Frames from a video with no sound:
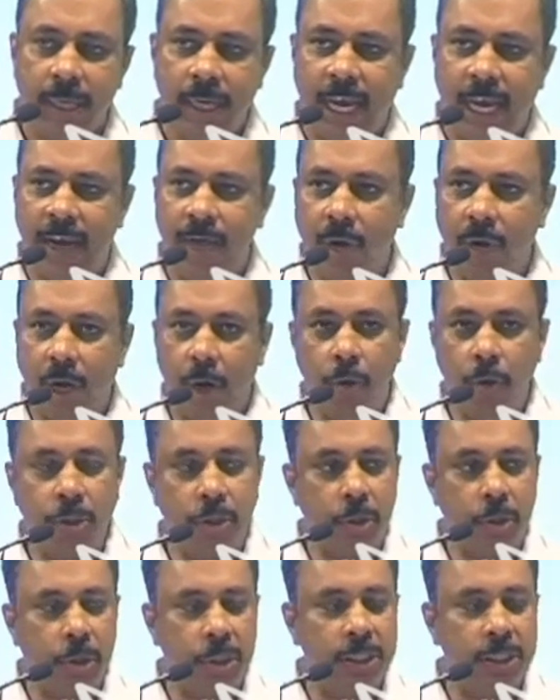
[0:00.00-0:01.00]
I have
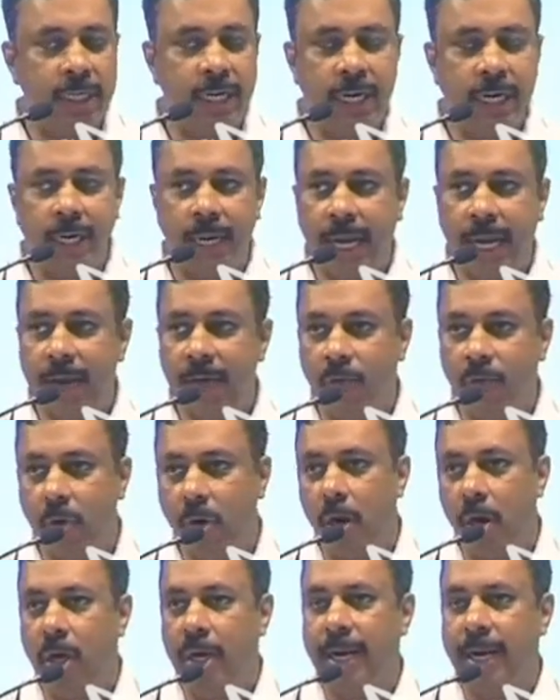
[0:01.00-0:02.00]
outsourced it, I have
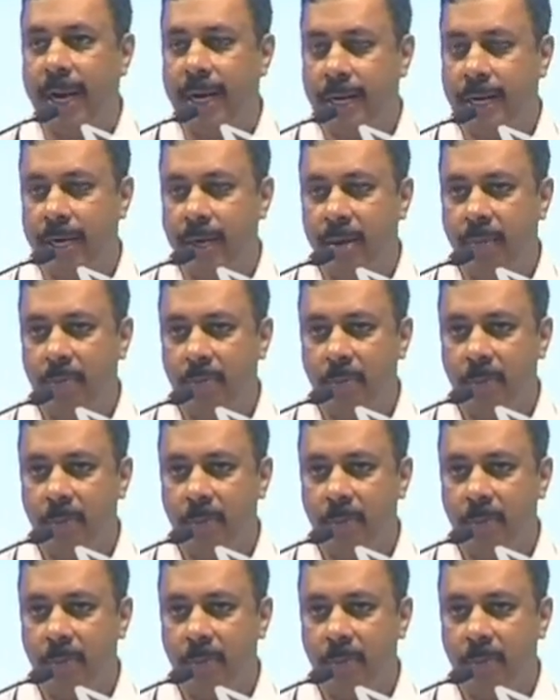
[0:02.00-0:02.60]
contracted.